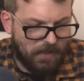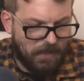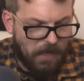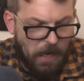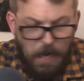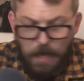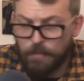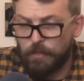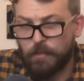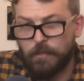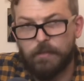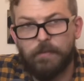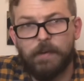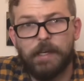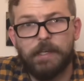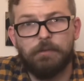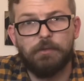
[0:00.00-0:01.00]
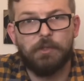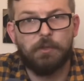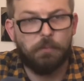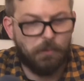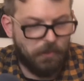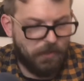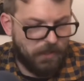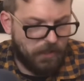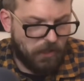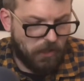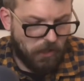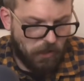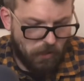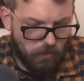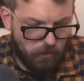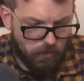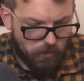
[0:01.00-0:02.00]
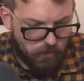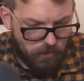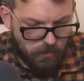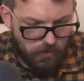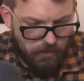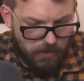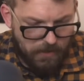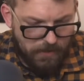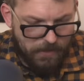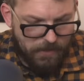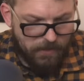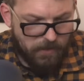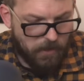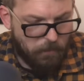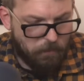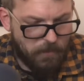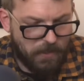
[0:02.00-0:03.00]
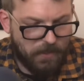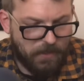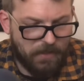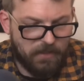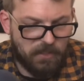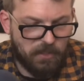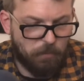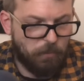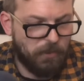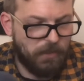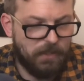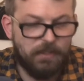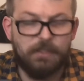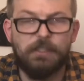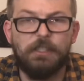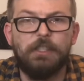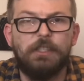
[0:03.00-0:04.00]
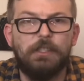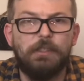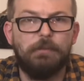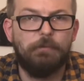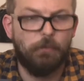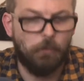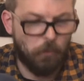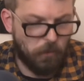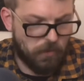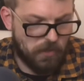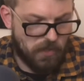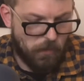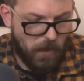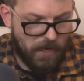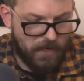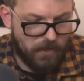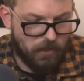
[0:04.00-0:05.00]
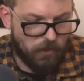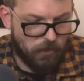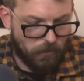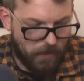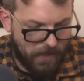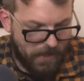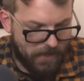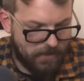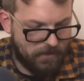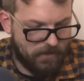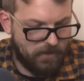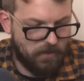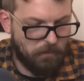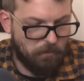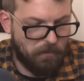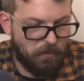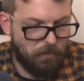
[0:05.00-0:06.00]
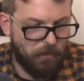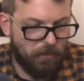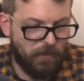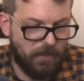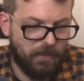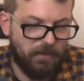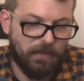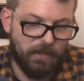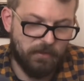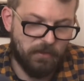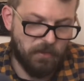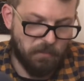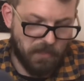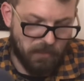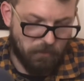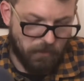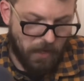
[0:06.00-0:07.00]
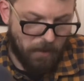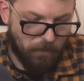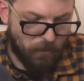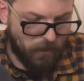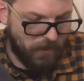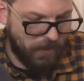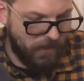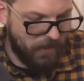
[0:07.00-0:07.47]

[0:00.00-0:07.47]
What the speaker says: I thought the fight was pretty close. It ended up being a split decision for Dwight Grant. Some people think that's a big robbery.